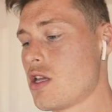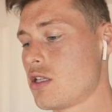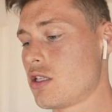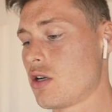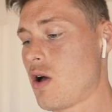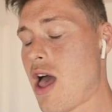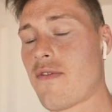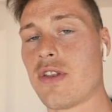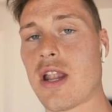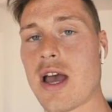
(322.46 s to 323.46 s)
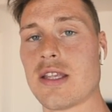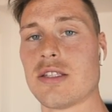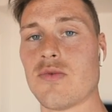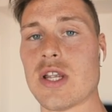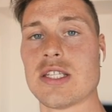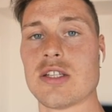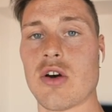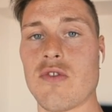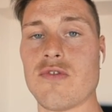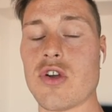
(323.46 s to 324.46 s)
So have a nice rest
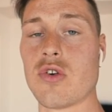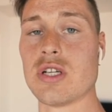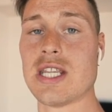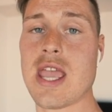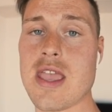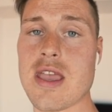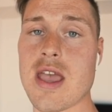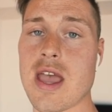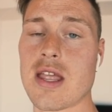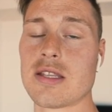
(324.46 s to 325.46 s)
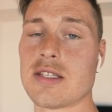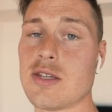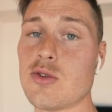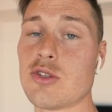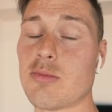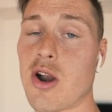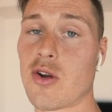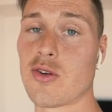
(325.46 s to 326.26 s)
of your day and see you tomorrow.